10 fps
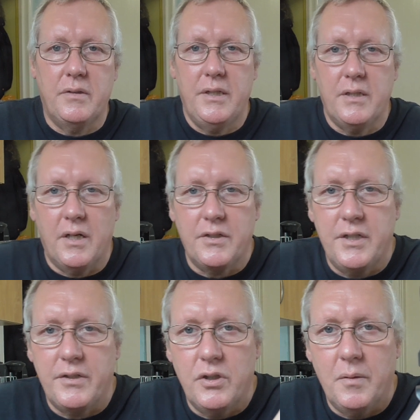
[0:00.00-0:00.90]
These are
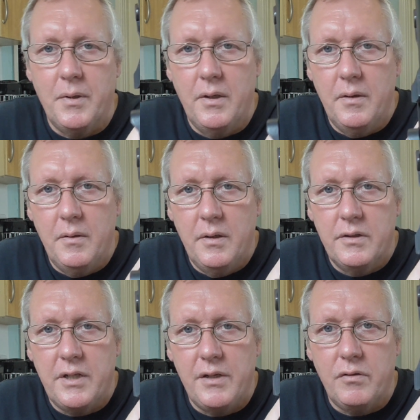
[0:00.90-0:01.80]
set up
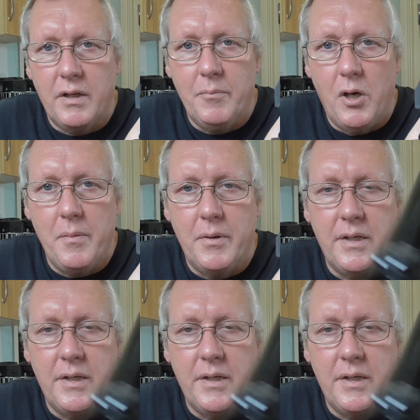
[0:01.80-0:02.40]
central at the moment,